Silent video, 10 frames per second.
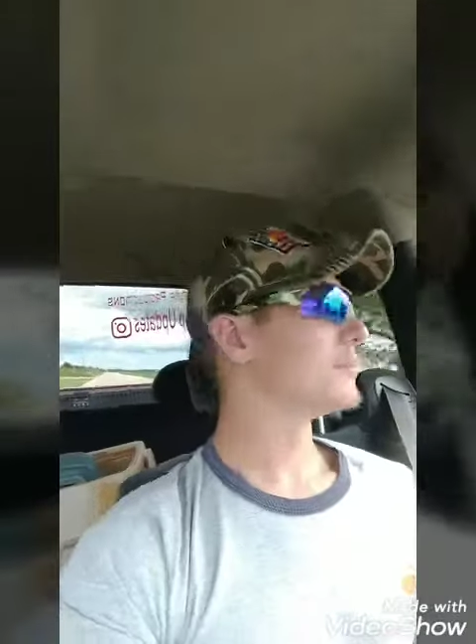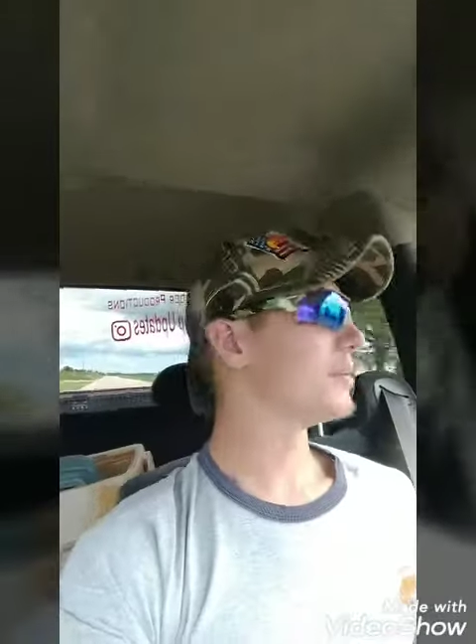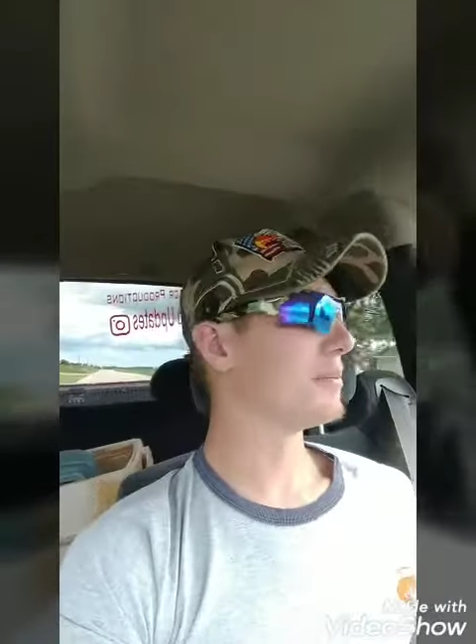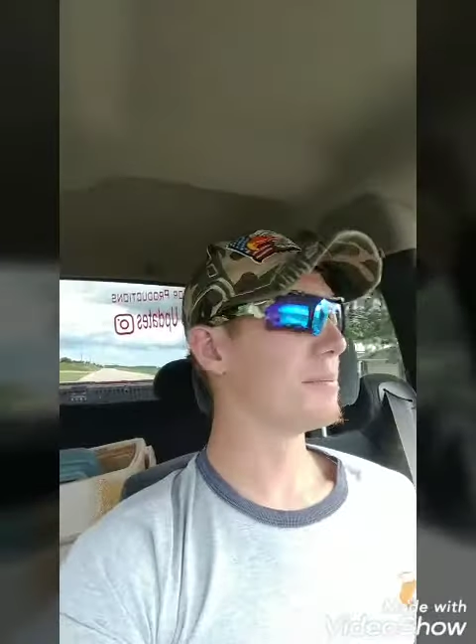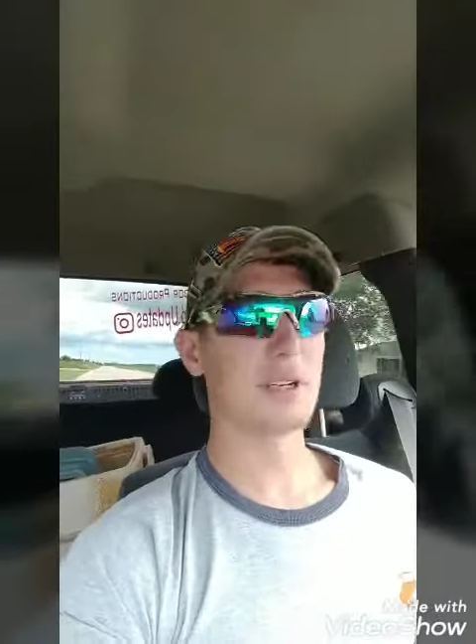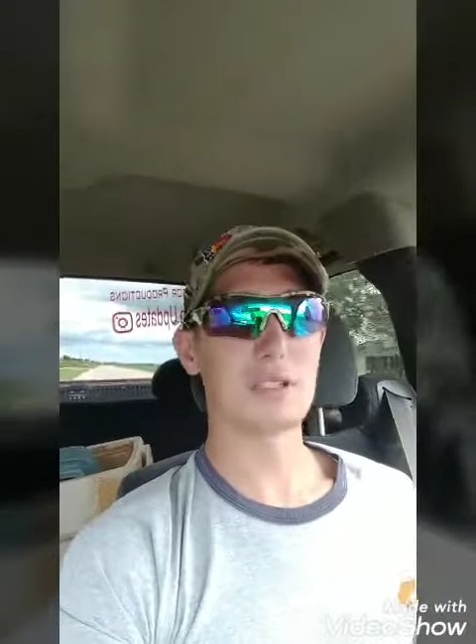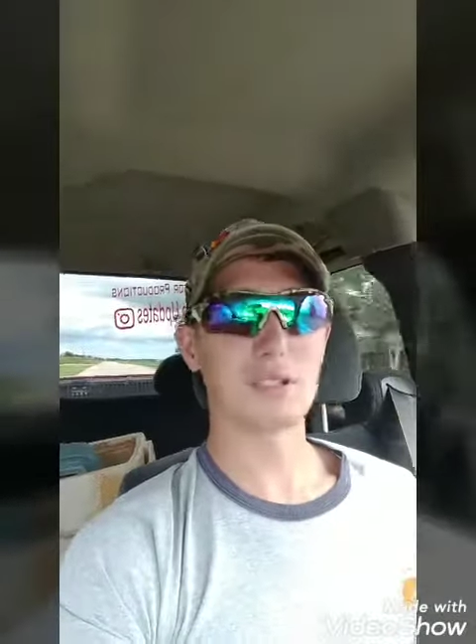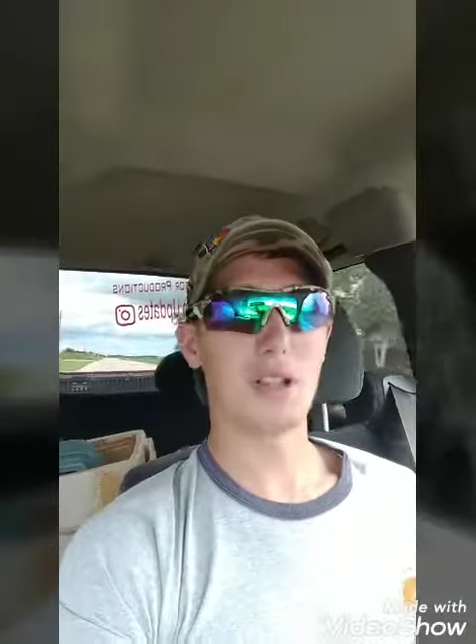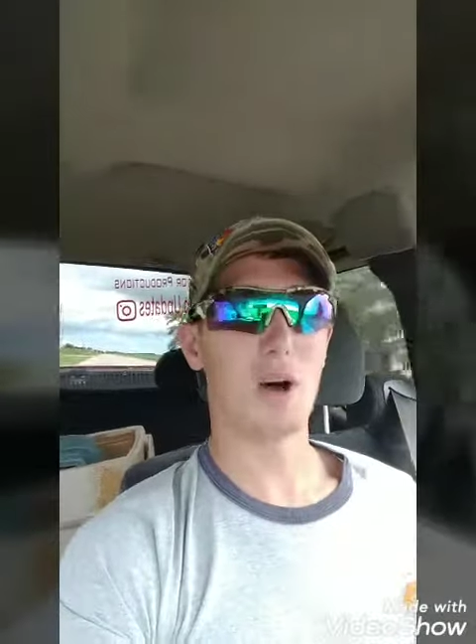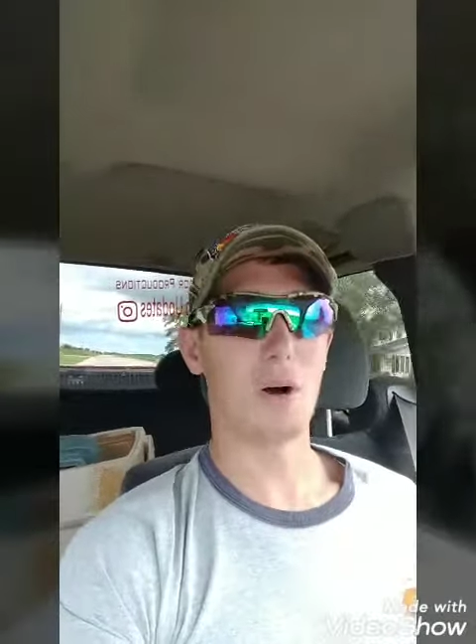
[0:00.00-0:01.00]
Been pretty
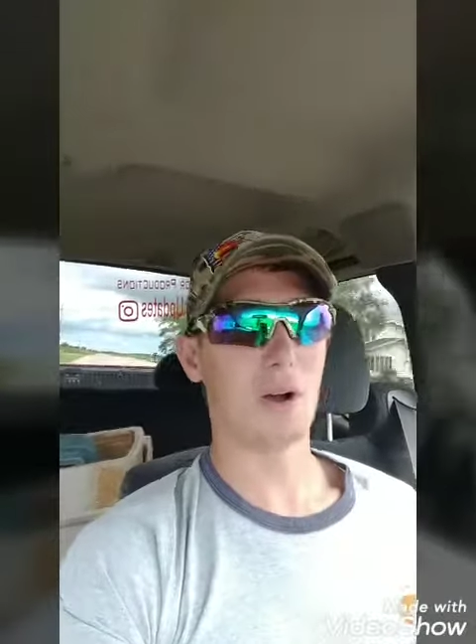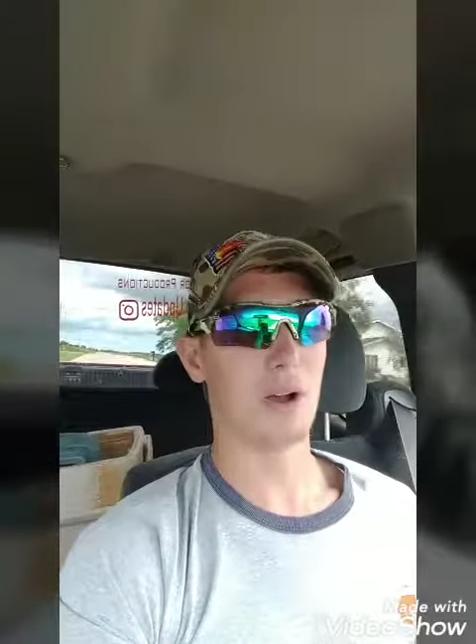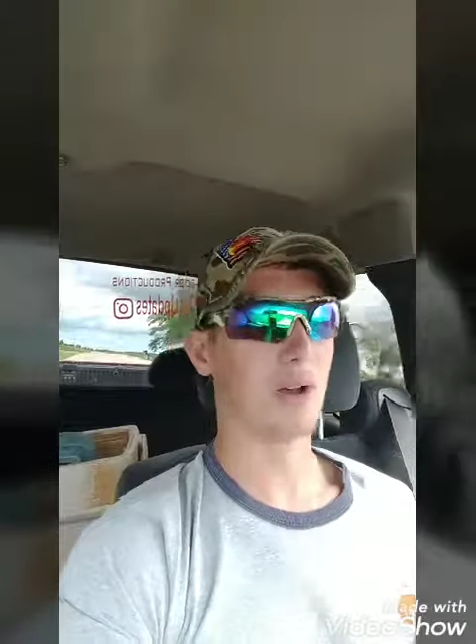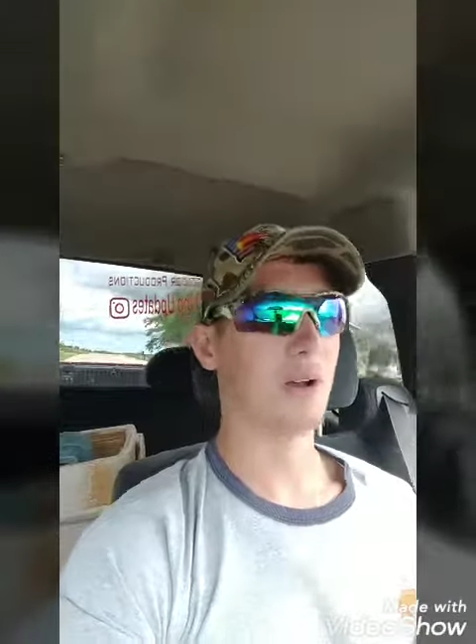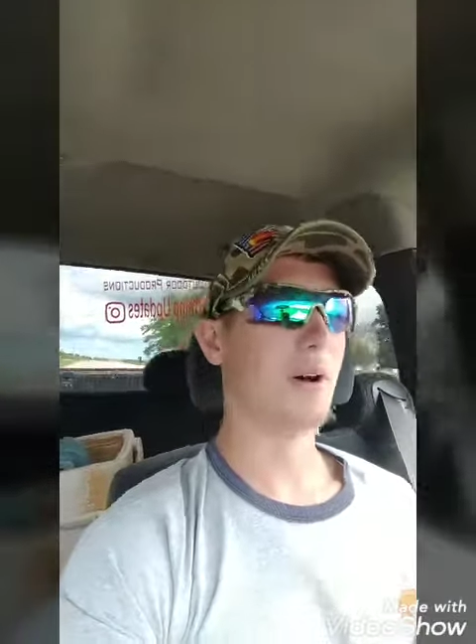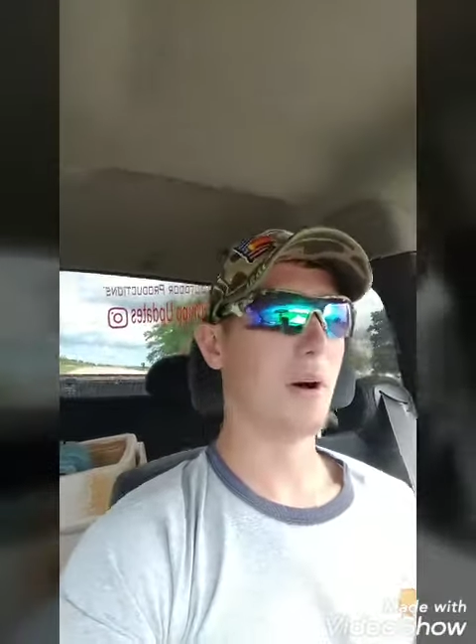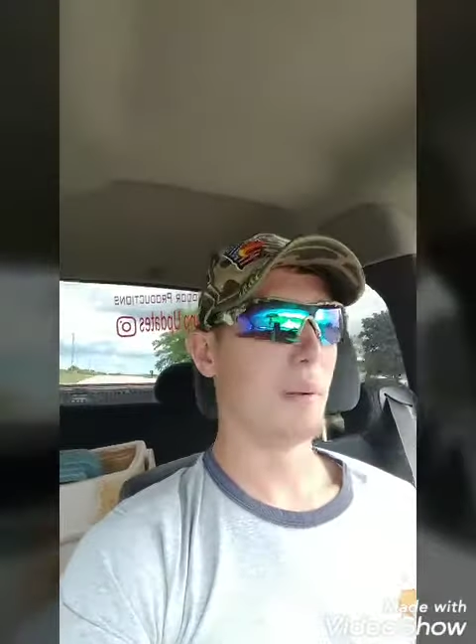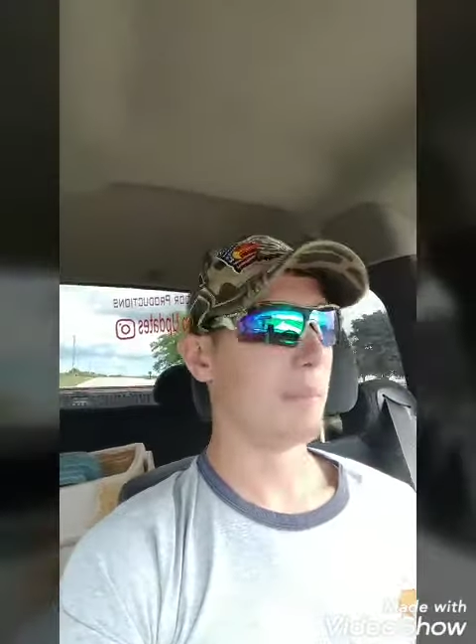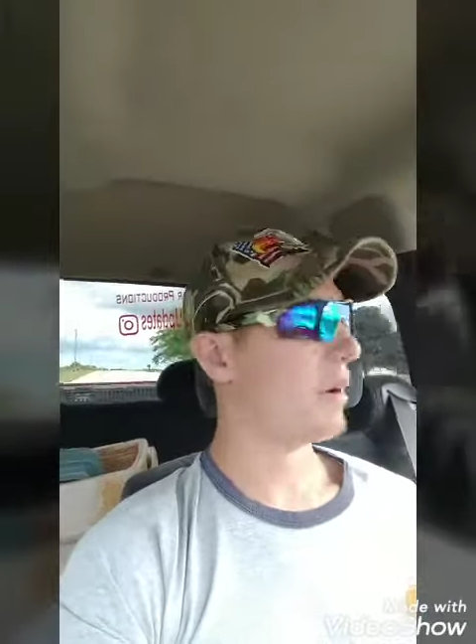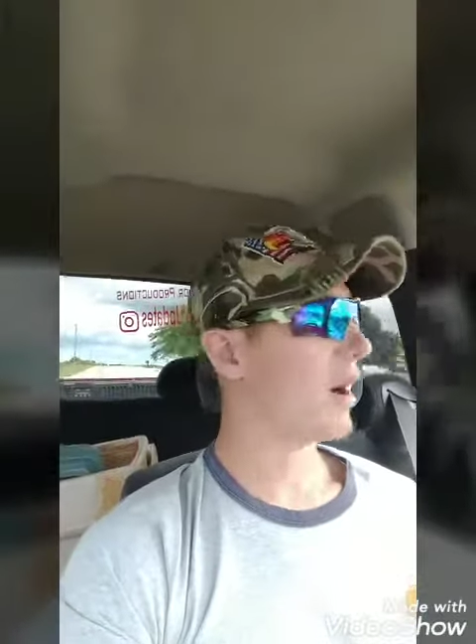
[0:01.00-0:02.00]
slow
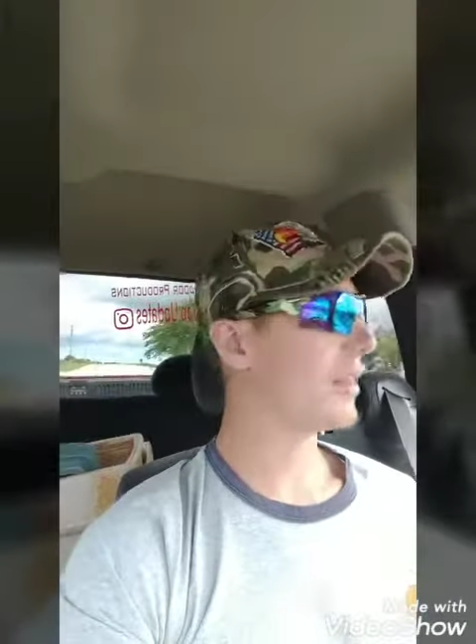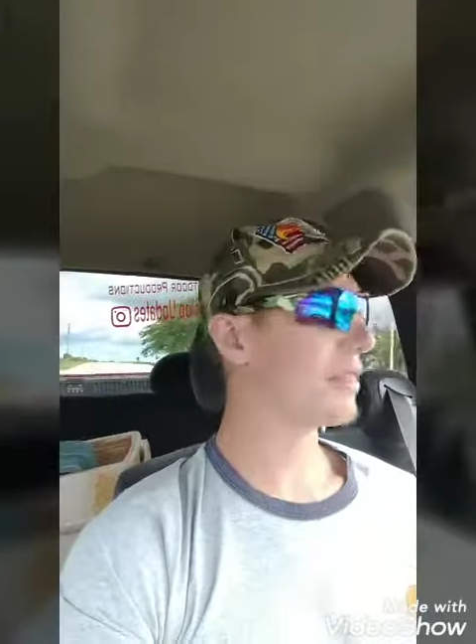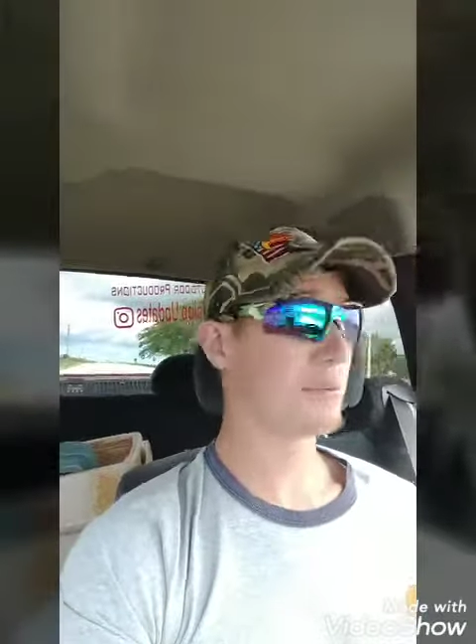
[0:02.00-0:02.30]
month,